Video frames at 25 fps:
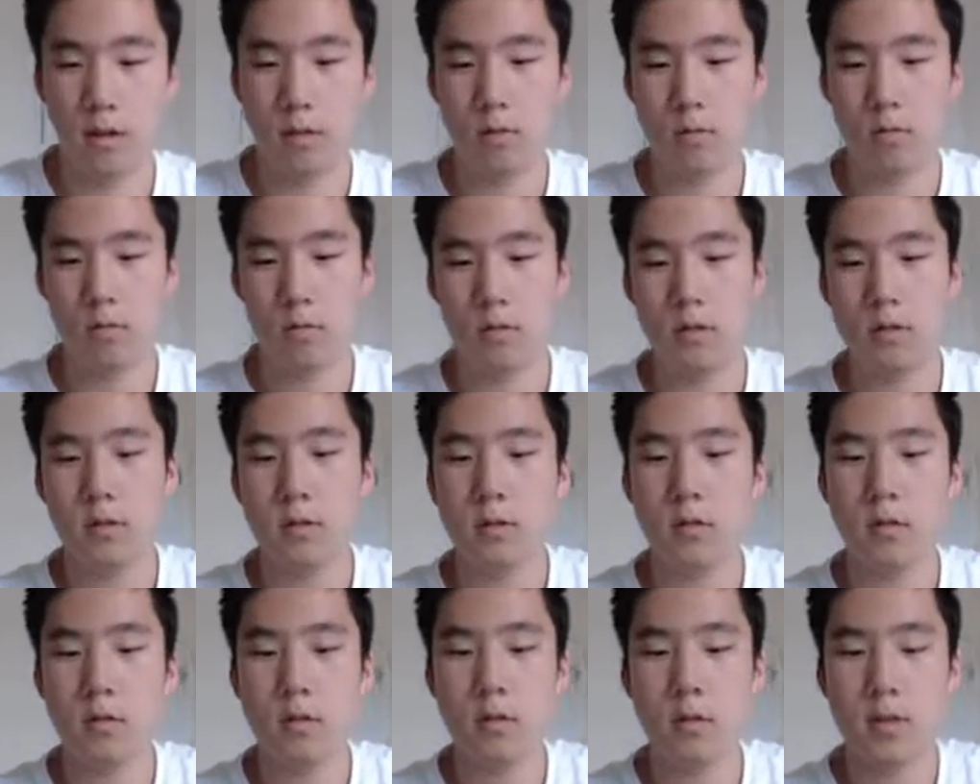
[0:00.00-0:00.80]

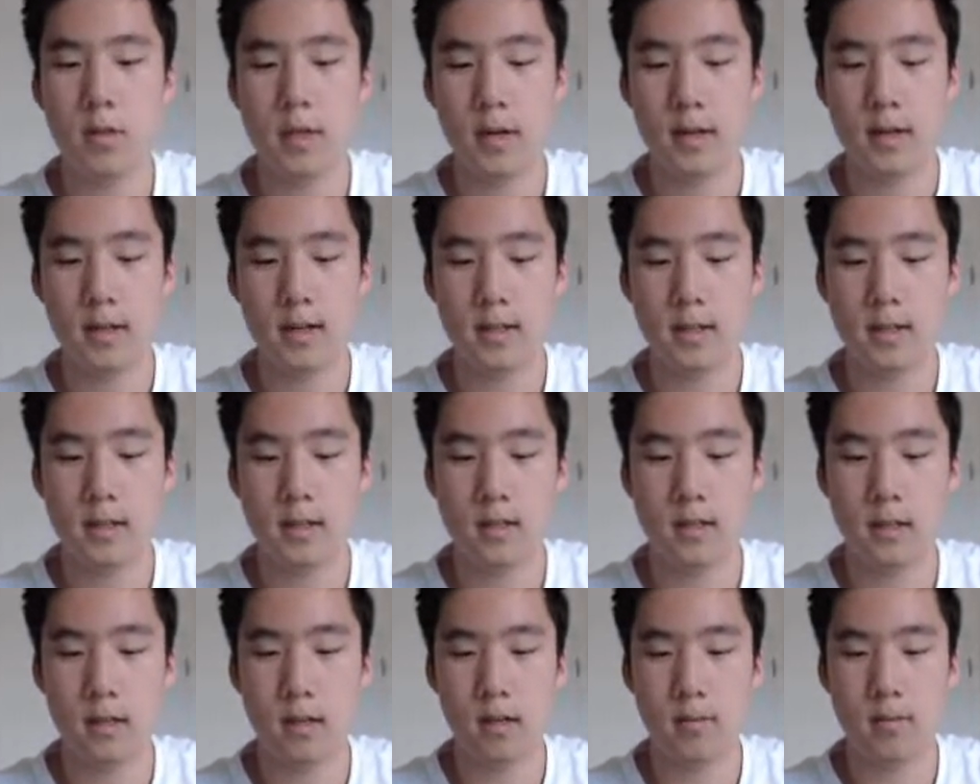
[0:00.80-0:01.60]
Would you guys
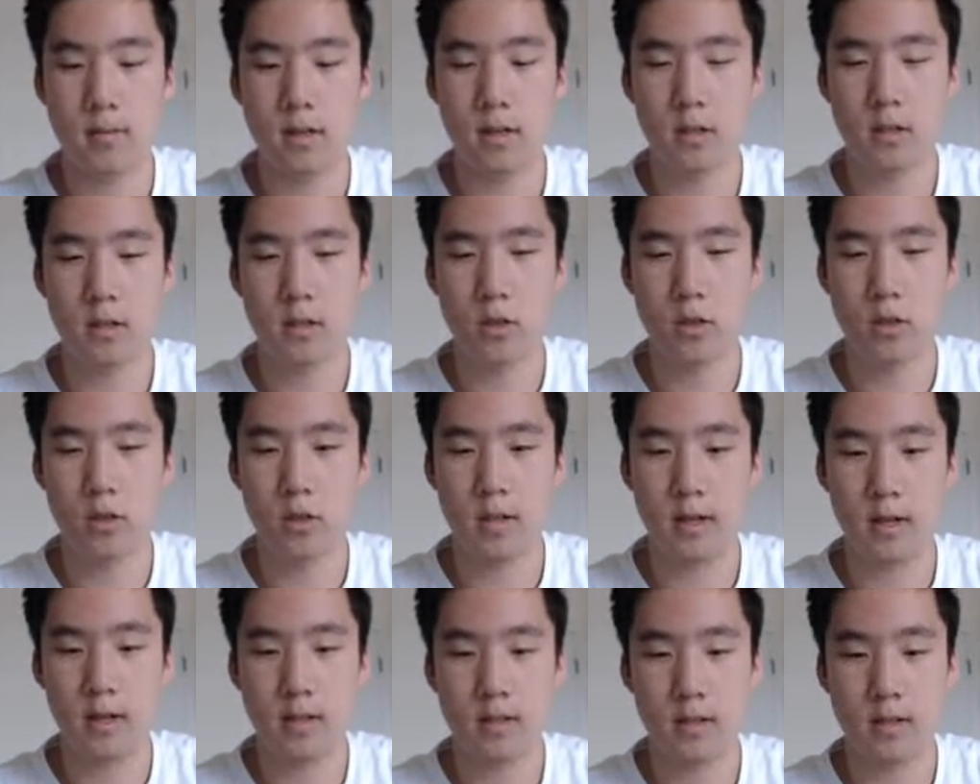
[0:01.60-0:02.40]
like me to show you
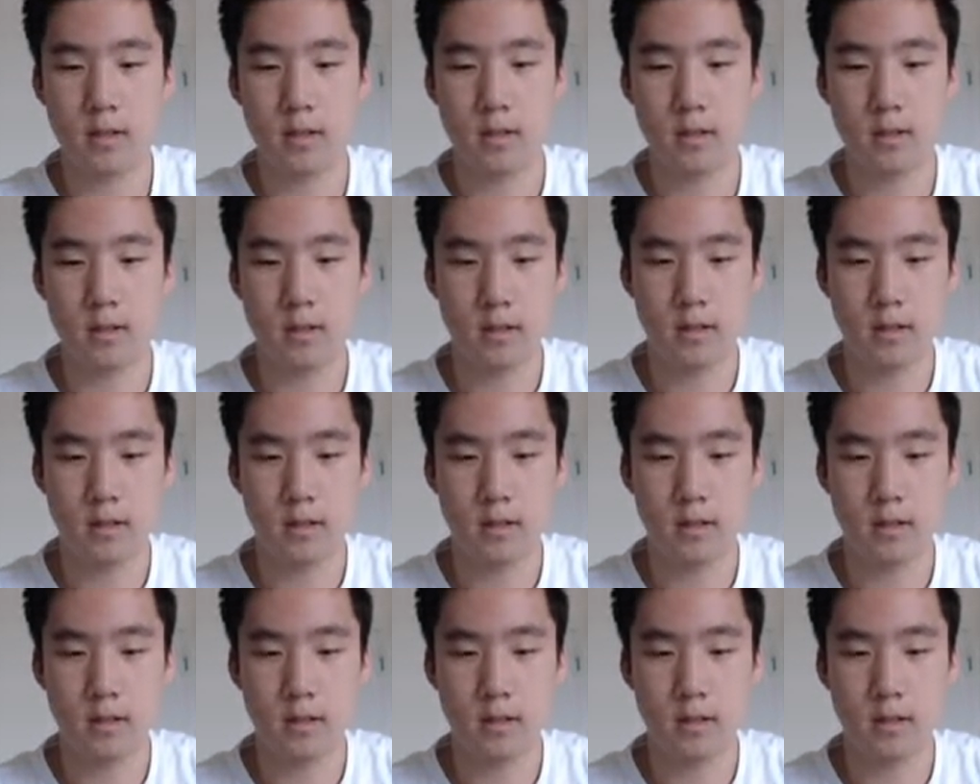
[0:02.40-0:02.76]
the answer?